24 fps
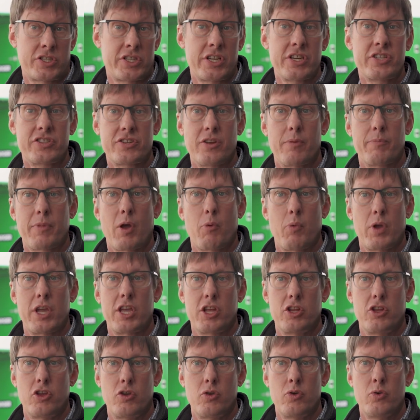system that we
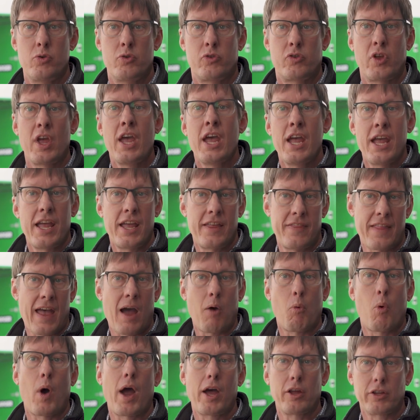can use in
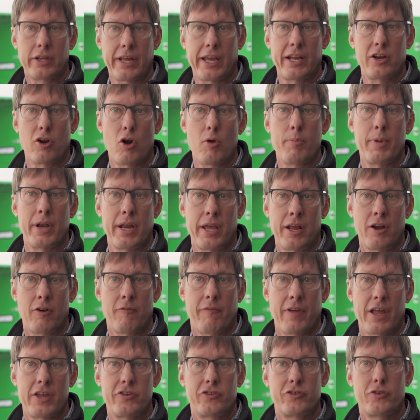that wildland-urban
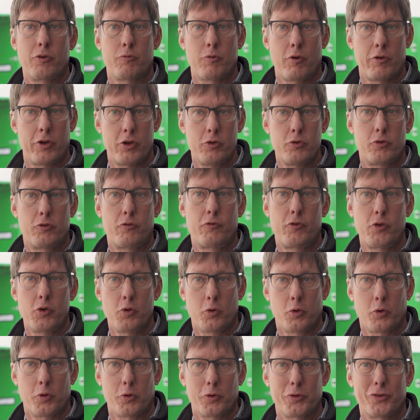interface to reduce
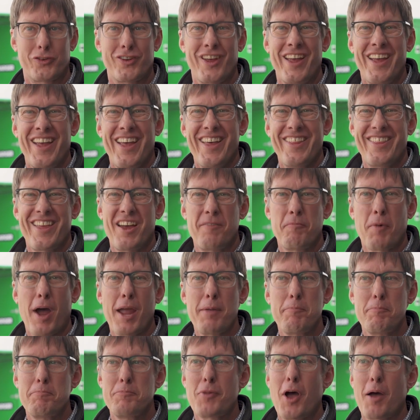fuels that
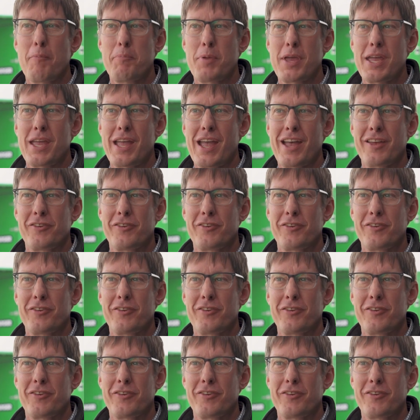might not be